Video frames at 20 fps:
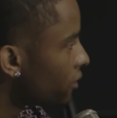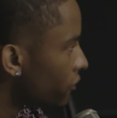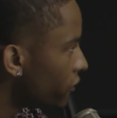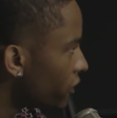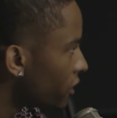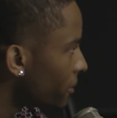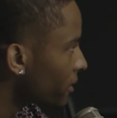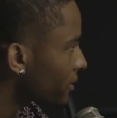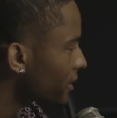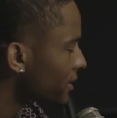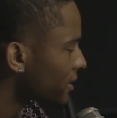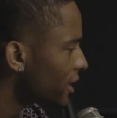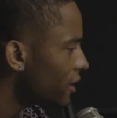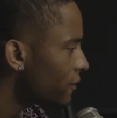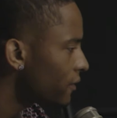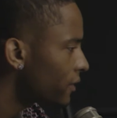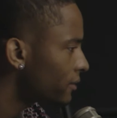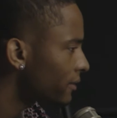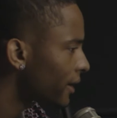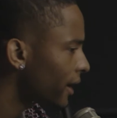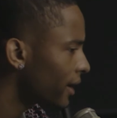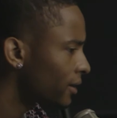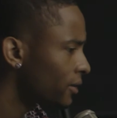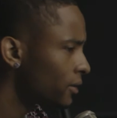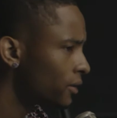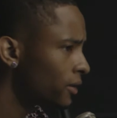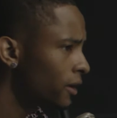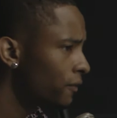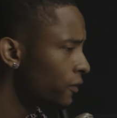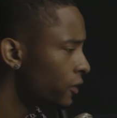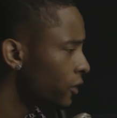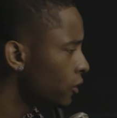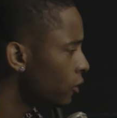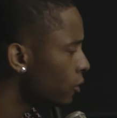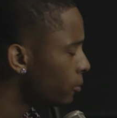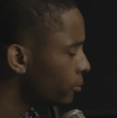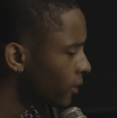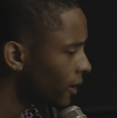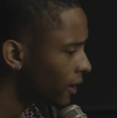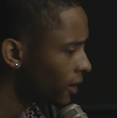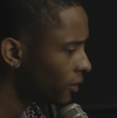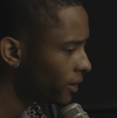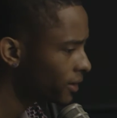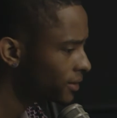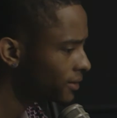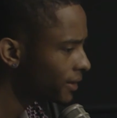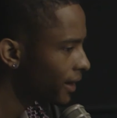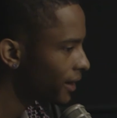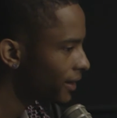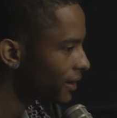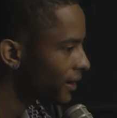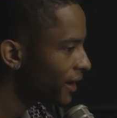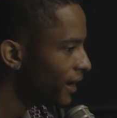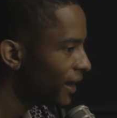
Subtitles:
You feel me? Because even your progress, like,